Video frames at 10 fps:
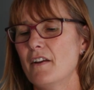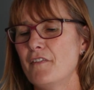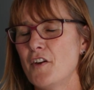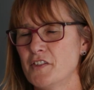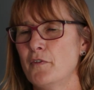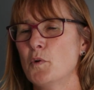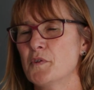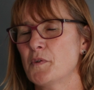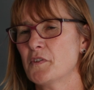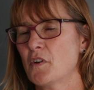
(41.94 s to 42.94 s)
First of all,
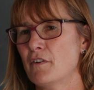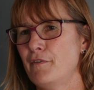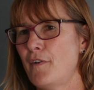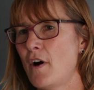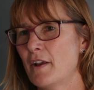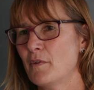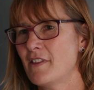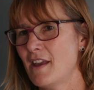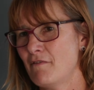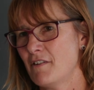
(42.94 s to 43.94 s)
was I was going to fight it
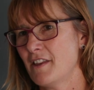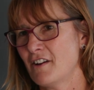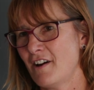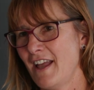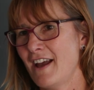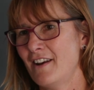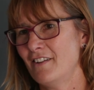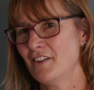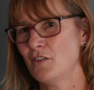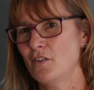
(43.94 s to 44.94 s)
with everything I
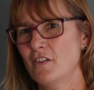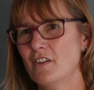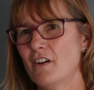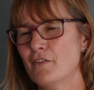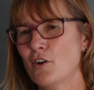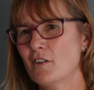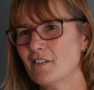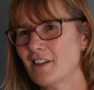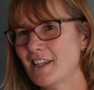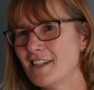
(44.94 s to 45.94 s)
had. You know, I've
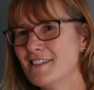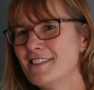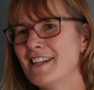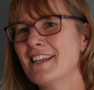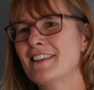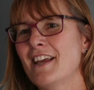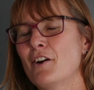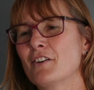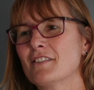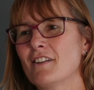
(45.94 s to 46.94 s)
got the kids sitting
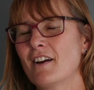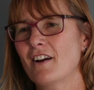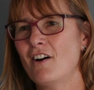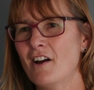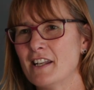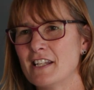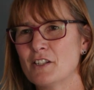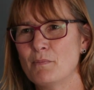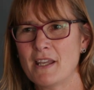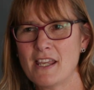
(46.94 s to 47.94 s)
there and it's like, I need
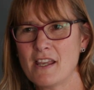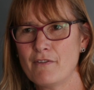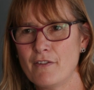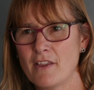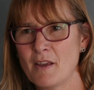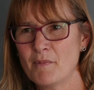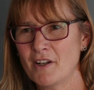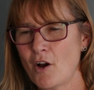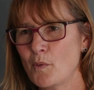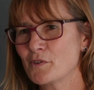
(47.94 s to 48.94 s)
to be here for them,
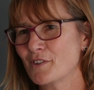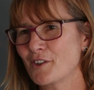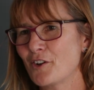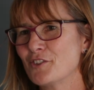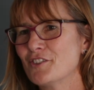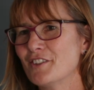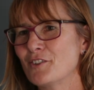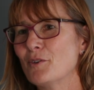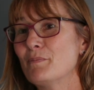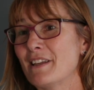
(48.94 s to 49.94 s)
and I wasn't going to
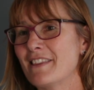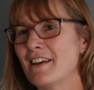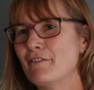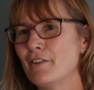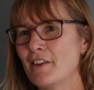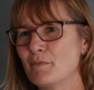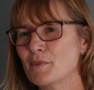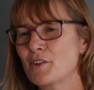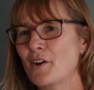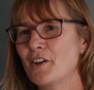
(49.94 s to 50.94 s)
not be there for them.
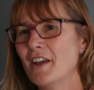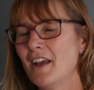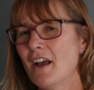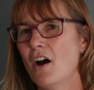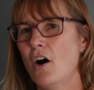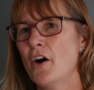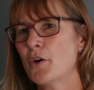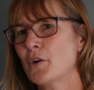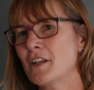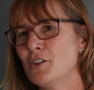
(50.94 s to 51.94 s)
So I
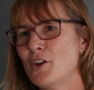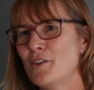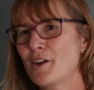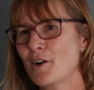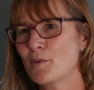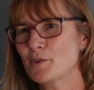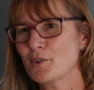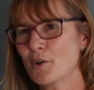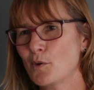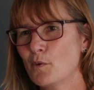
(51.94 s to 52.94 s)
already knew that I
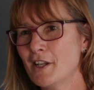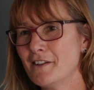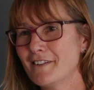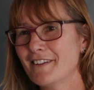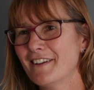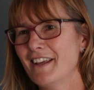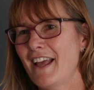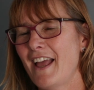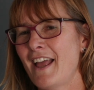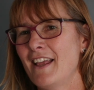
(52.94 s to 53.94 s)
was going to win,
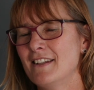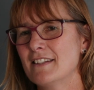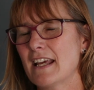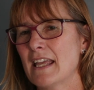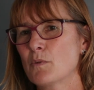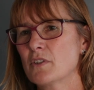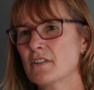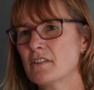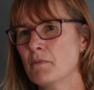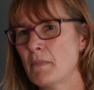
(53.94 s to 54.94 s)
and it was
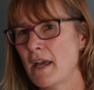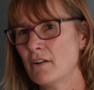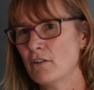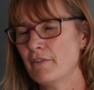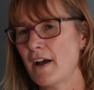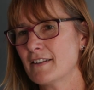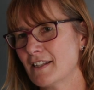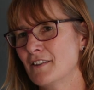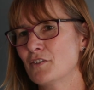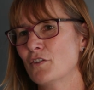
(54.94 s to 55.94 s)
just a matter of
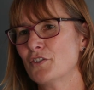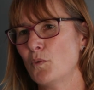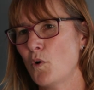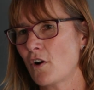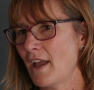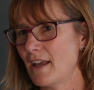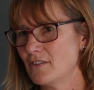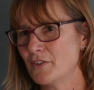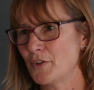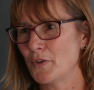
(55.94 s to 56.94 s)
asking the doctor what I
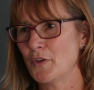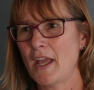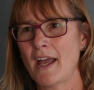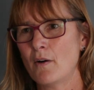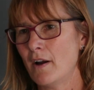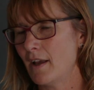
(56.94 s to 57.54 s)
had to do, how I